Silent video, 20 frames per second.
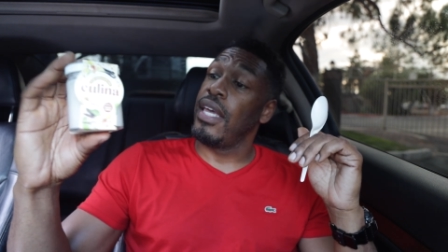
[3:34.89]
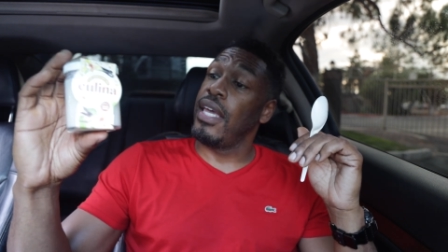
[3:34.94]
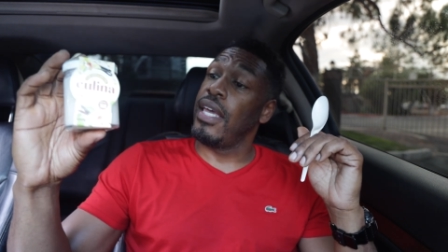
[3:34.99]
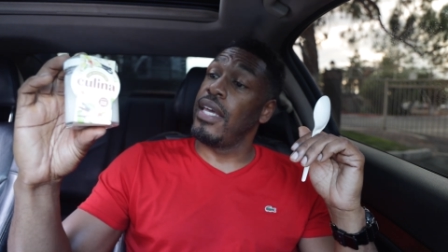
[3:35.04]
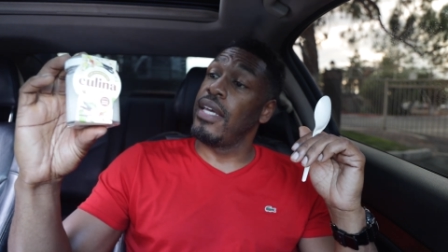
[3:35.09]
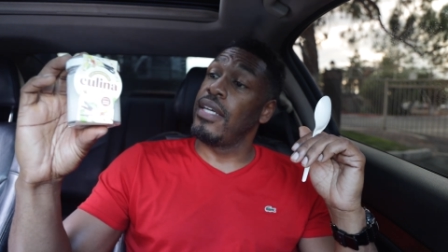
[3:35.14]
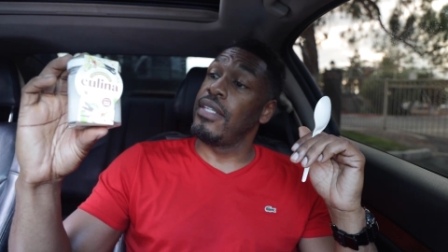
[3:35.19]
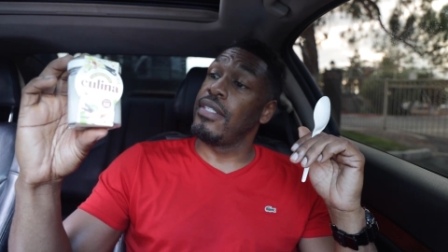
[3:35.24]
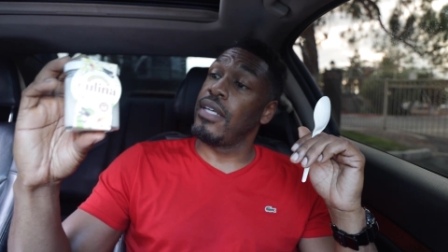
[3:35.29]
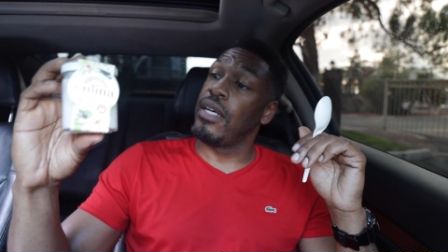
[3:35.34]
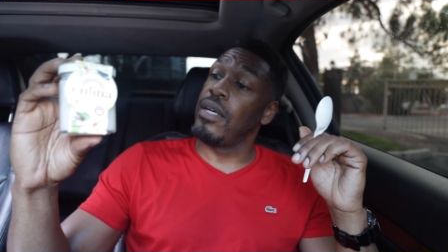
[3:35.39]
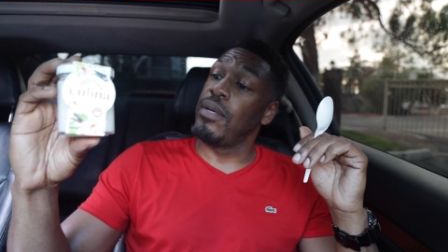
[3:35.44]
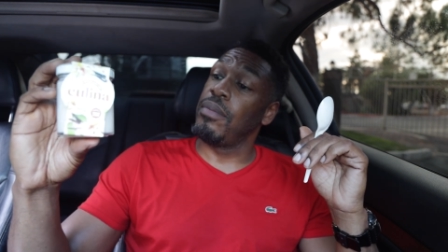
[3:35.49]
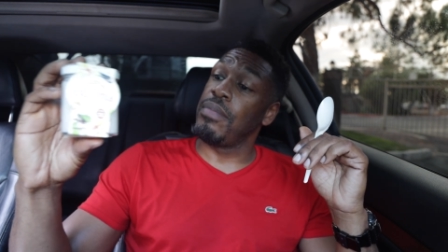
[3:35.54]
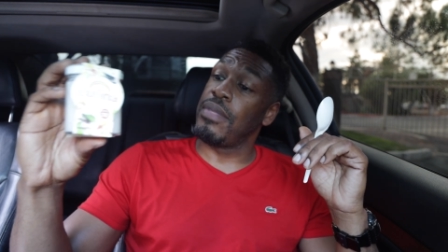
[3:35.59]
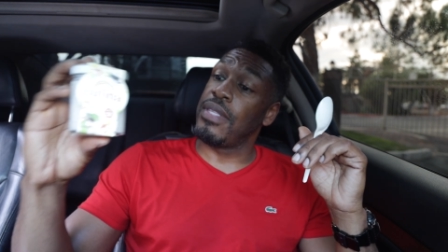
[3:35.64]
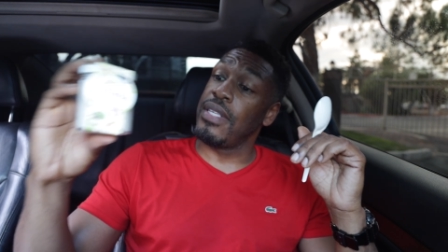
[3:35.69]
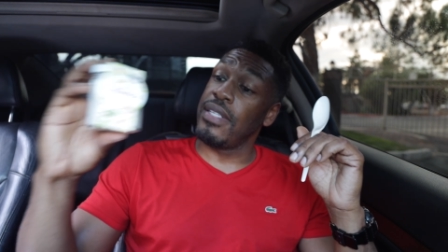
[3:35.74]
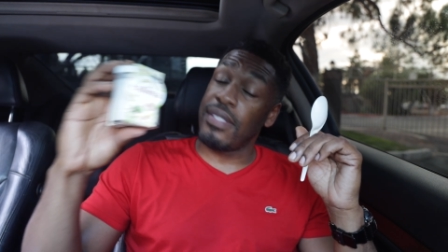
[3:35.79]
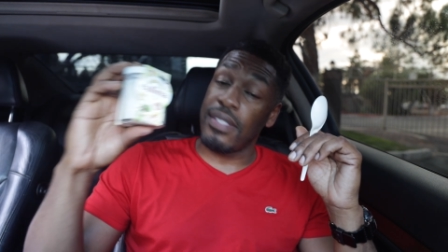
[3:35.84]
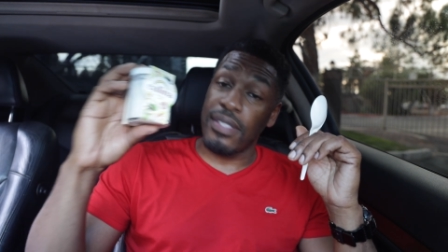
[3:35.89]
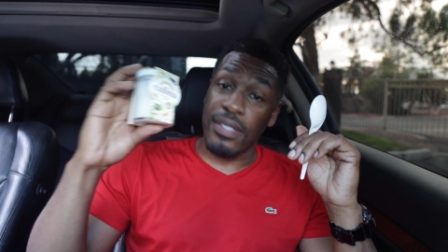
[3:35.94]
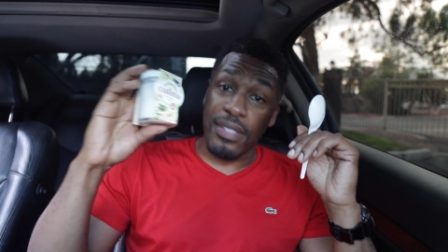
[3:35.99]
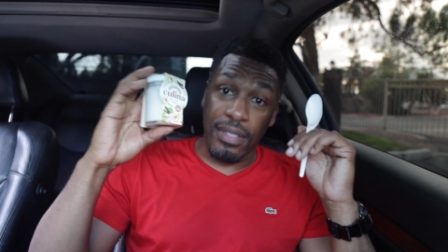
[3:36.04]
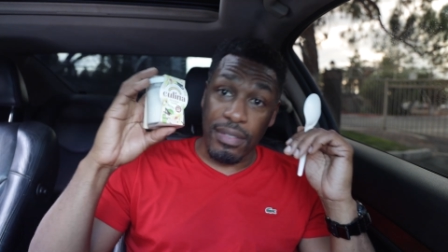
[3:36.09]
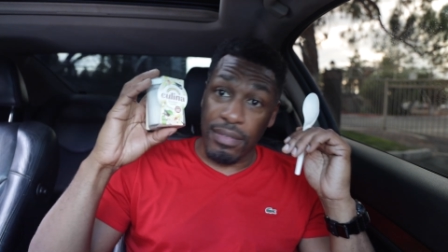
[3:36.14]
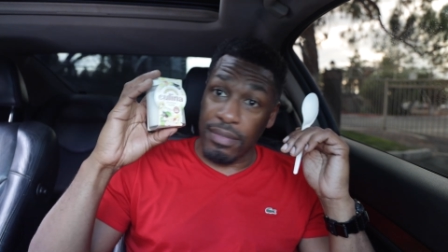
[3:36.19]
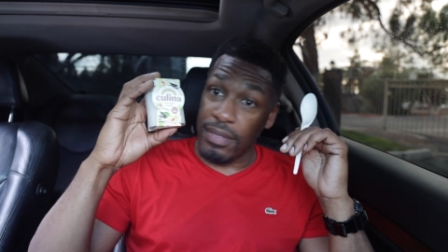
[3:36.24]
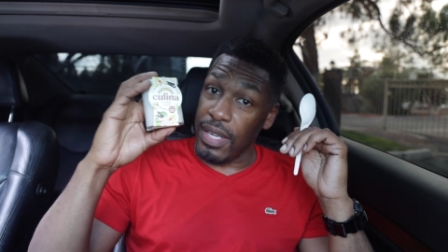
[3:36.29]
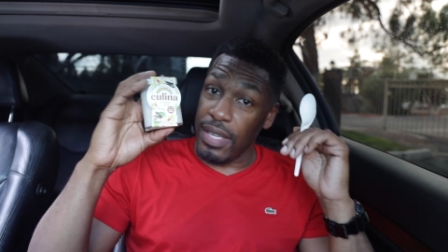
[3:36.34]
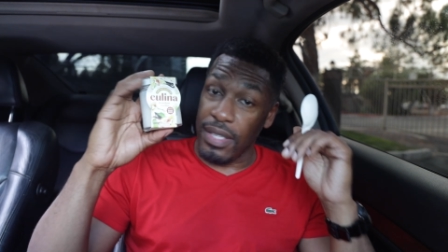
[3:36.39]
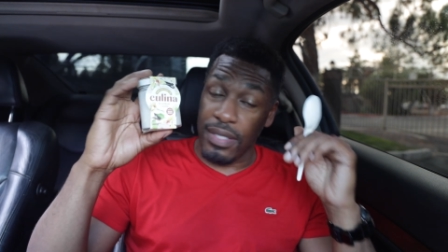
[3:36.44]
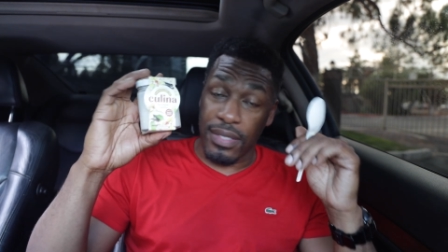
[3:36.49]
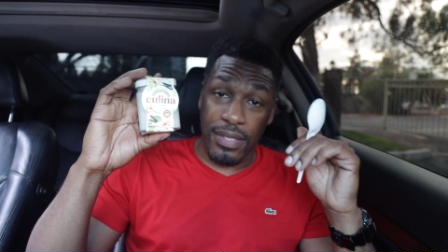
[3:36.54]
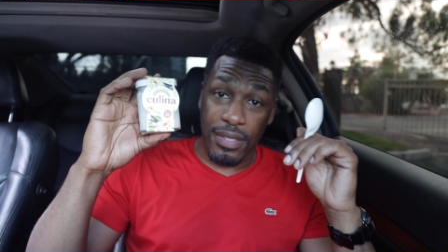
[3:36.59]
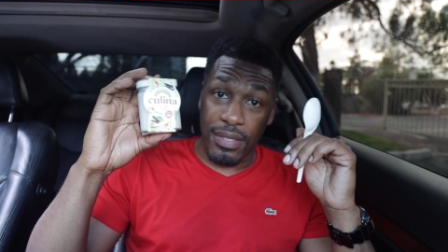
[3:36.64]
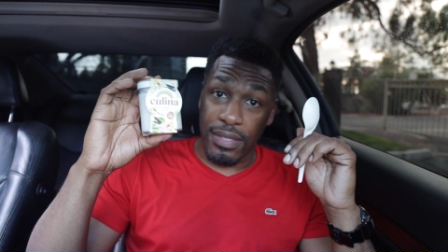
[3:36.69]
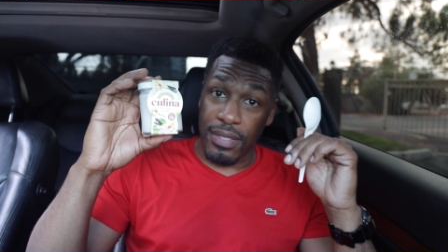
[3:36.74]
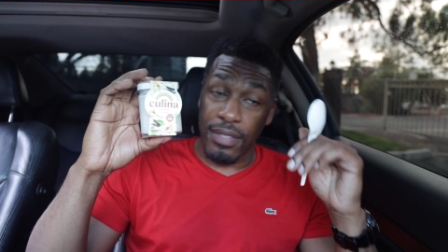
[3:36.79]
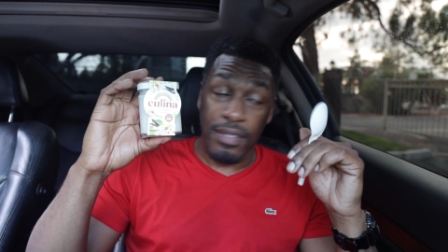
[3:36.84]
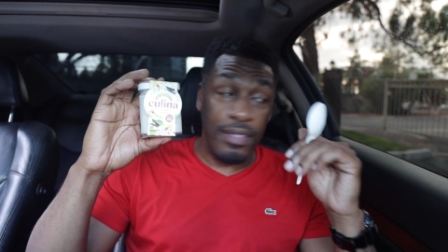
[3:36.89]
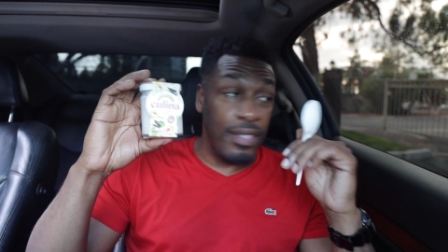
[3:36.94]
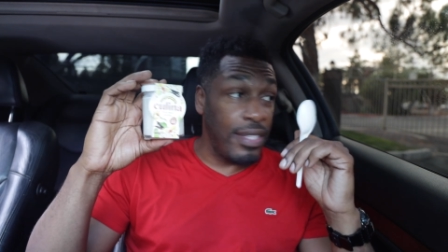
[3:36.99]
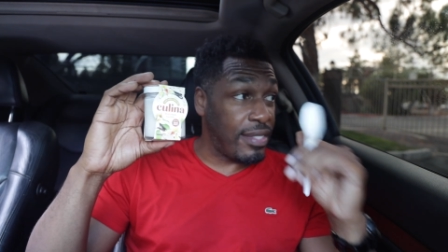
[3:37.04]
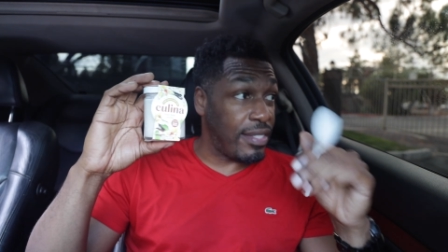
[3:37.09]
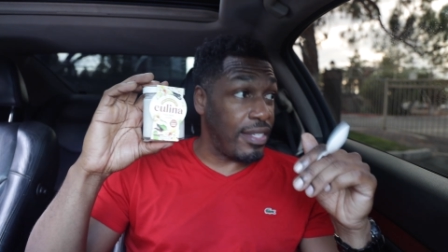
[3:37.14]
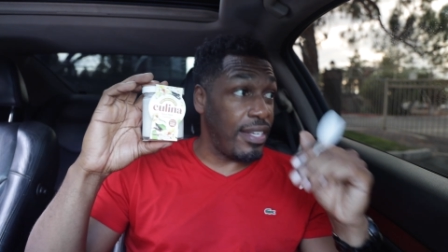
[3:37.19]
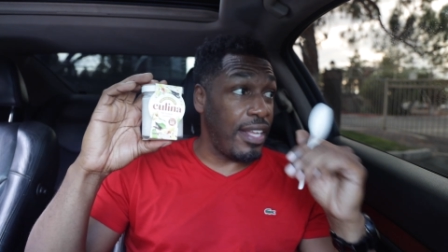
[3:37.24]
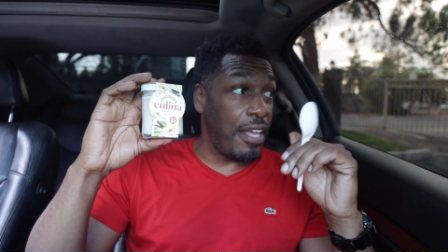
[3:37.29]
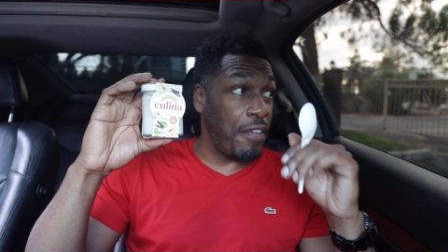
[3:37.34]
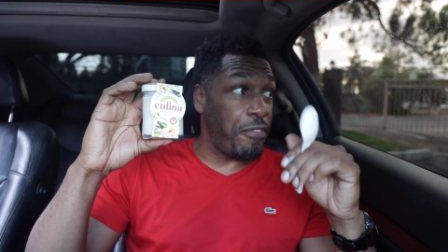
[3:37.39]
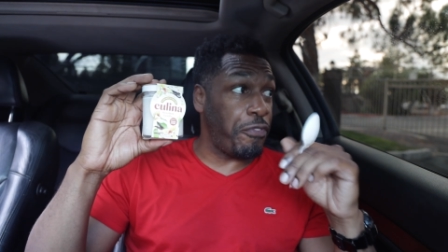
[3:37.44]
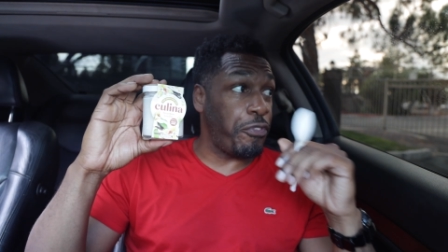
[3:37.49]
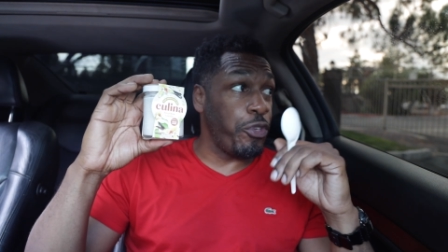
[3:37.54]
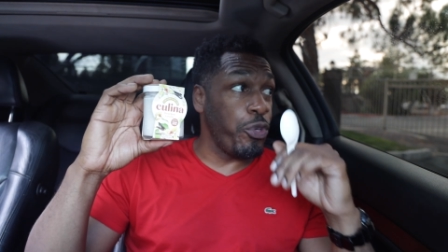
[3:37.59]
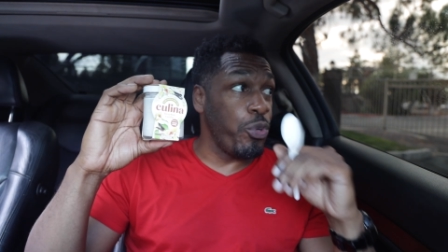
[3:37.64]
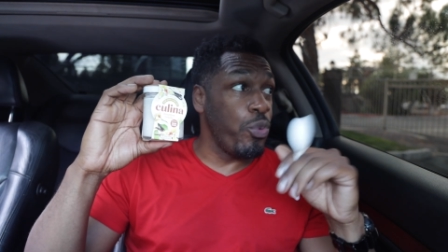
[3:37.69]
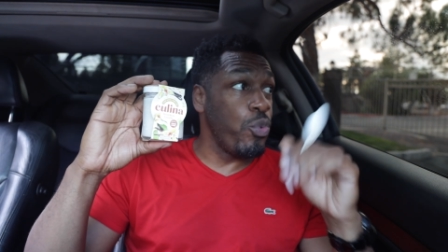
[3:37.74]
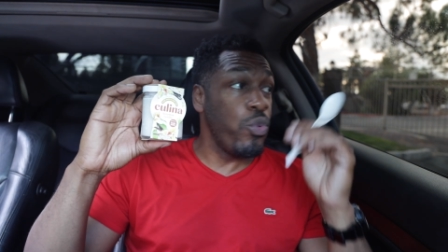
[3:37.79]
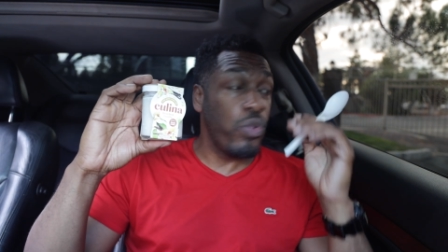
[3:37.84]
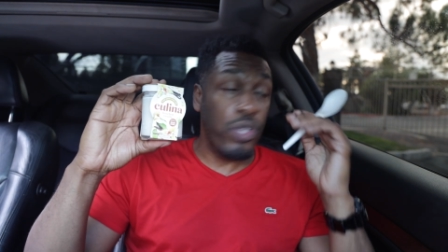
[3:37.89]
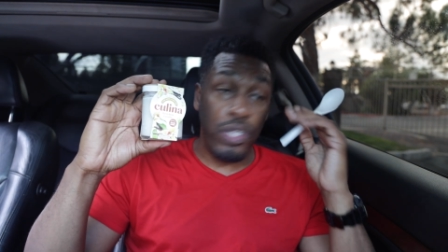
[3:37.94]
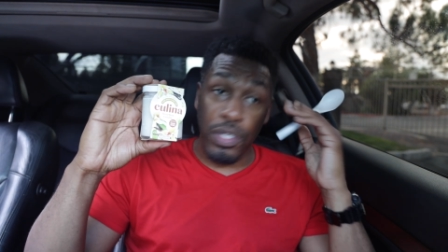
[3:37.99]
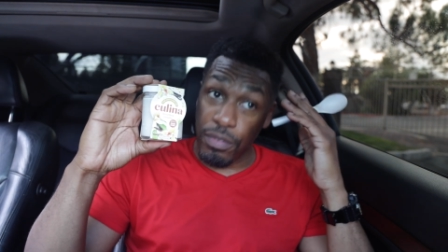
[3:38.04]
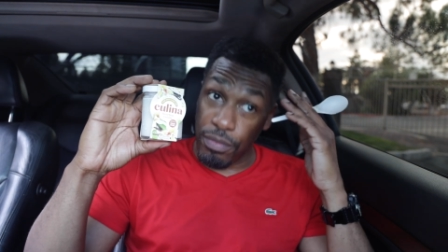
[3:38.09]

And um, this is listen, if you